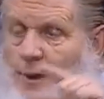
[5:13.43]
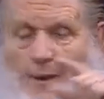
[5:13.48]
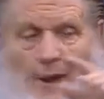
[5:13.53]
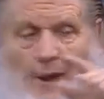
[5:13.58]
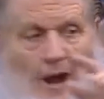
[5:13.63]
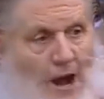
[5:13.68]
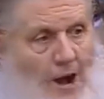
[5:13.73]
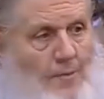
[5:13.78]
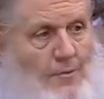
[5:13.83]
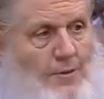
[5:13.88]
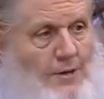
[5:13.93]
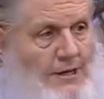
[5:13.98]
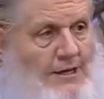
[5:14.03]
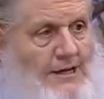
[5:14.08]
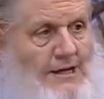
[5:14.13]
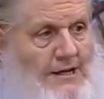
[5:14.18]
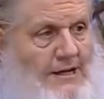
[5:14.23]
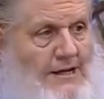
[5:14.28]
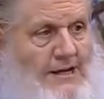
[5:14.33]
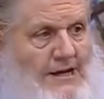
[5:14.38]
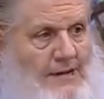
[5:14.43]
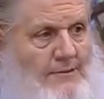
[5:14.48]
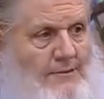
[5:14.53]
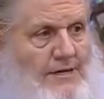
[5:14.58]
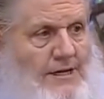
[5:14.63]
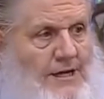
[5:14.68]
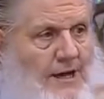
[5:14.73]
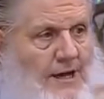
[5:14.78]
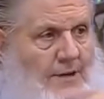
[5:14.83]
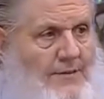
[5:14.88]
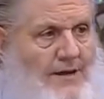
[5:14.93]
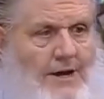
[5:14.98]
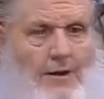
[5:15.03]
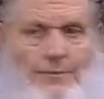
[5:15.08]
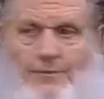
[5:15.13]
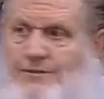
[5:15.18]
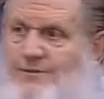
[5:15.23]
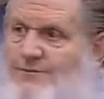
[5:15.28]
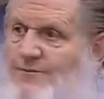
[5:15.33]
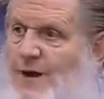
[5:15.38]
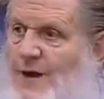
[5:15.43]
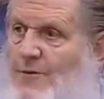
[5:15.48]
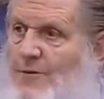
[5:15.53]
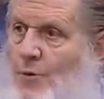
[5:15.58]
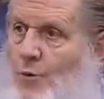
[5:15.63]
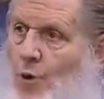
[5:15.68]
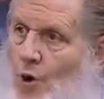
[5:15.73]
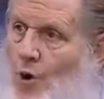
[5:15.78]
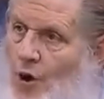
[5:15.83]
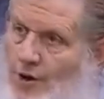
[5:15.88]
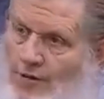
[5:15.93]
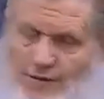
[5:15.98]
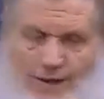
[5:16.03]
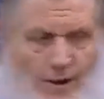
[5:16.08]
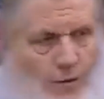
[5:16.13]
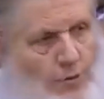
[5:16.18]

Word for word: And I'm going to get him to come and help us find the water.